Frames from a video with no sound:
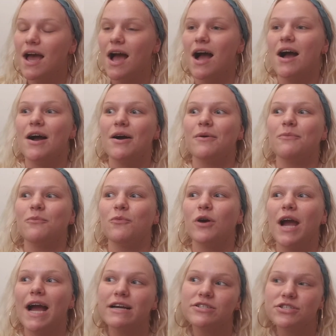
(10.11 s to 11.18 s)
We're
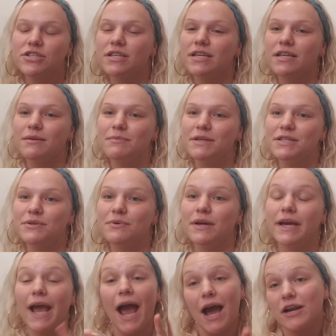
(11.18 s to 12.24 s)
actually going to be
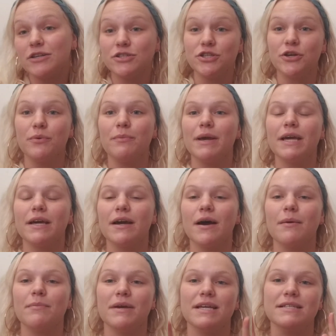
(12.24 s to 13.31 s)
doing how to do your
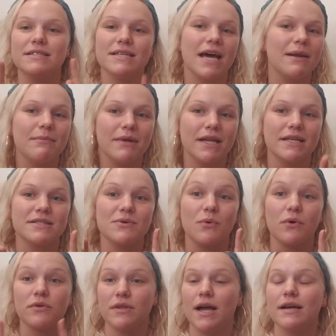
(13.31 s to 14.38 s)
makeup in 10 minutes
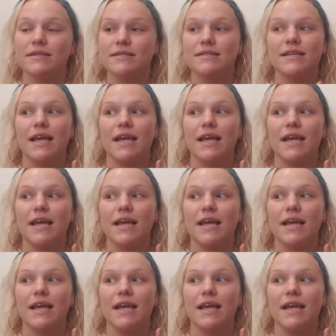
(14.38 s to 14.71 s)
or less,